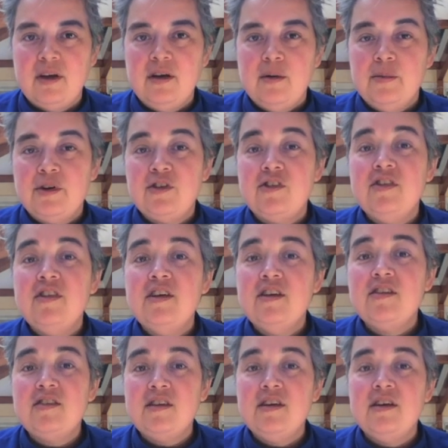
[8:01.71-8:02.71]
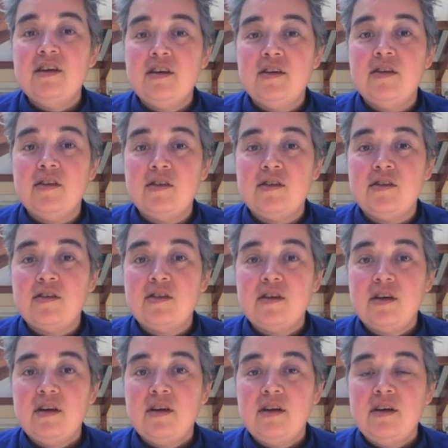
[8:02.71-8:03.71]
Because this is
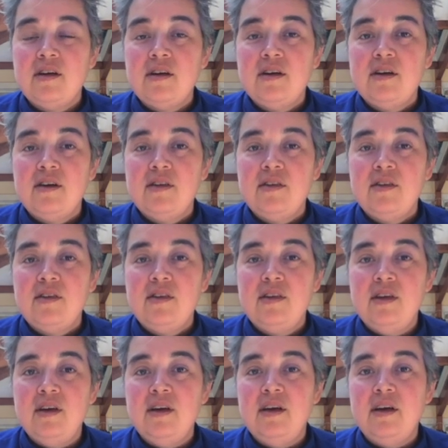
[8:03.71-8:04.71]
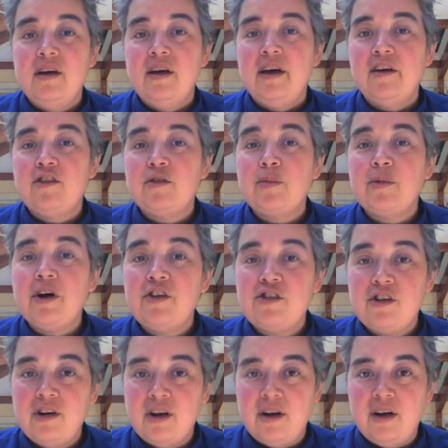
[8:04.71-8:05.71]
the
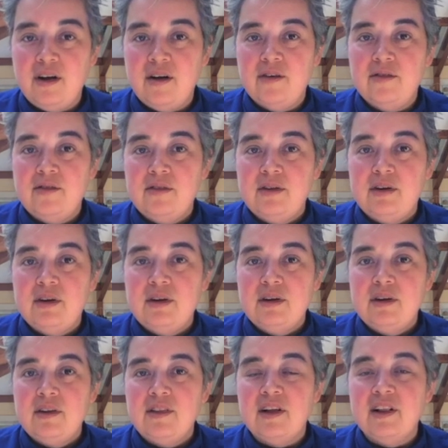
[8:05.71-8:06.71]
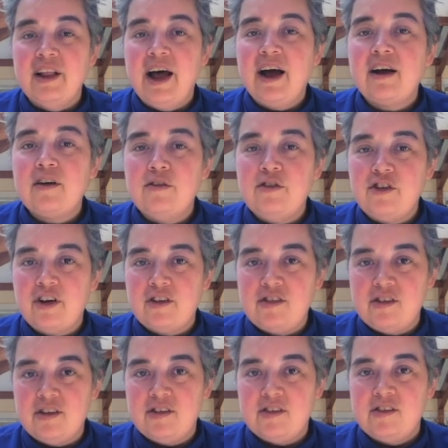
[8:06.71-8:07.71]
expression of the lack of
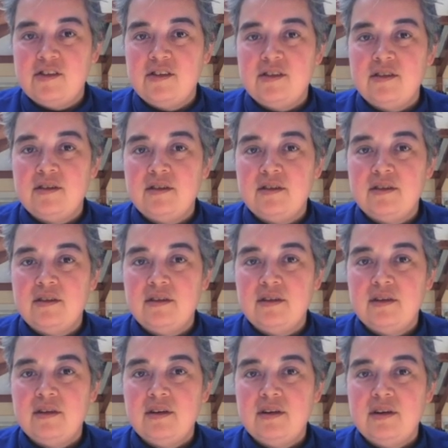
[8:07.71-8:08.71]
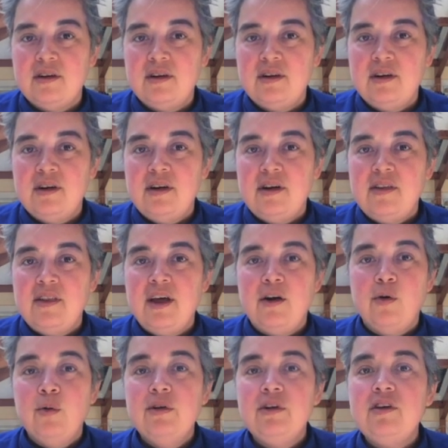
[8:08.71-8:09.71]
justice, that
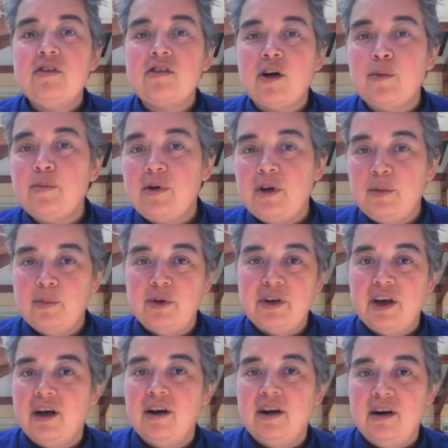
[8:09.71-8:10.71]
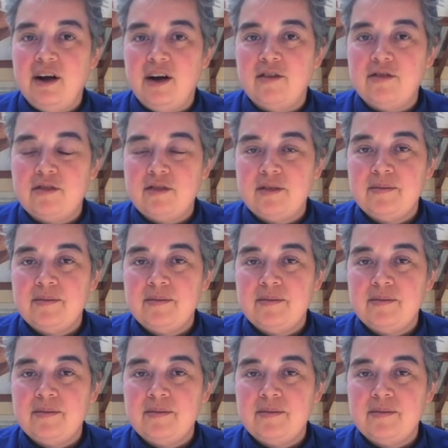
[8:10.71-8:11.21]
only some people get enough,